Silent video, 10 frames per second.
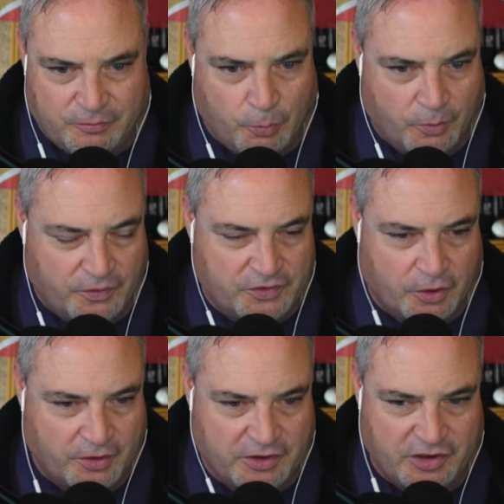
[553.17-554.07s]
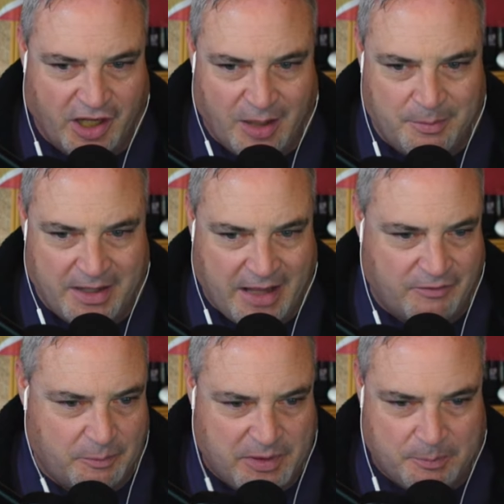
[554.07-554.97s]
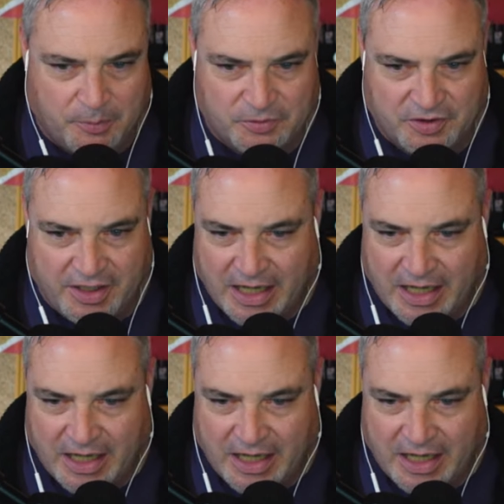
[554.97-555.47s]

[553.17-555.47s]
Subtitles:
for the starting job and having people saying,